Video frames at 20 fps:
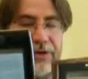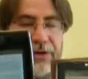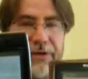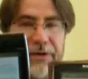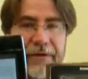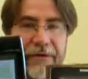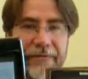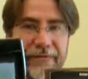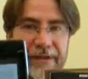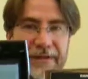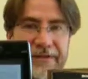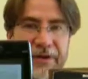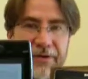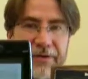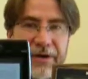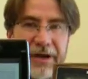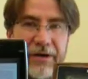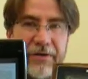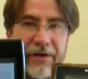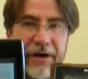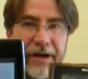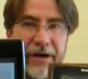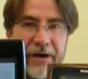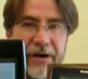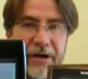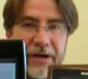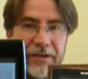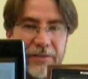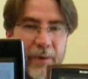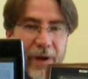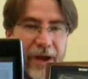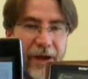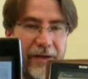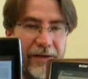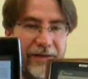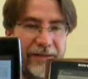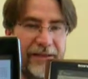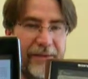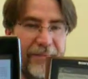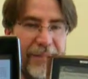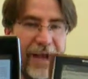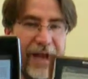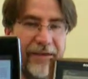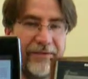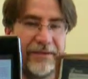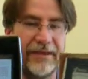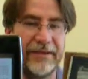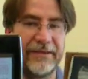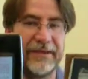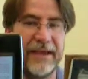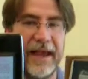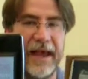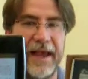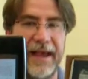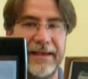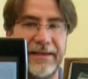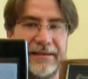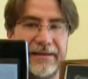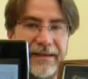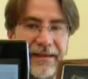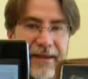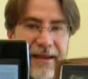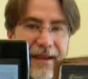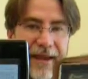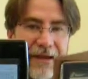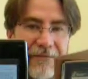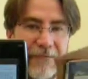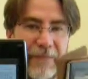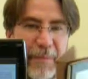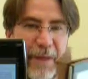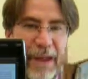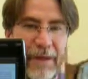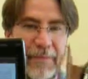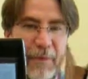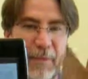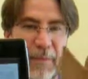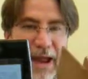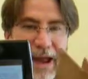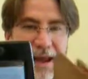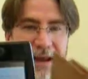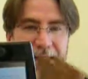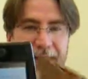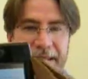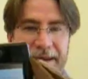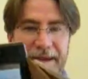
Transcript: true of the Sony Reader as well. It's about the size of a paperback.